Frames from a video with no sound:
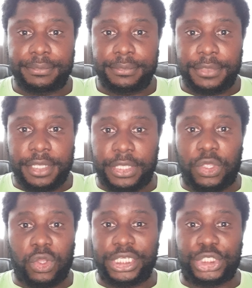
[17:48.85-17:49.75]
An
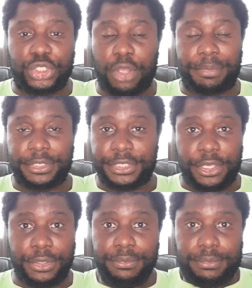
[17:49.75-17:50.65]
honest job. So,
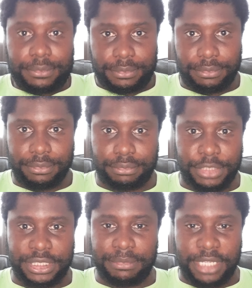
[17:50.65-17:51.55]
Mr.
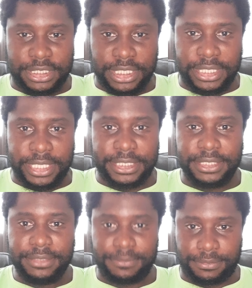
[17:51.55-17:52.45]
Martinez,
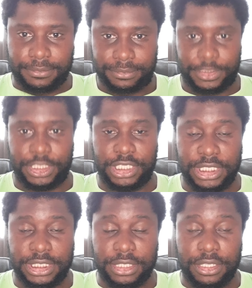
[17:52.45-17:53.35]
he's in
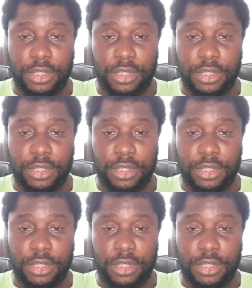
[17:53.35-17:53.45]
goal.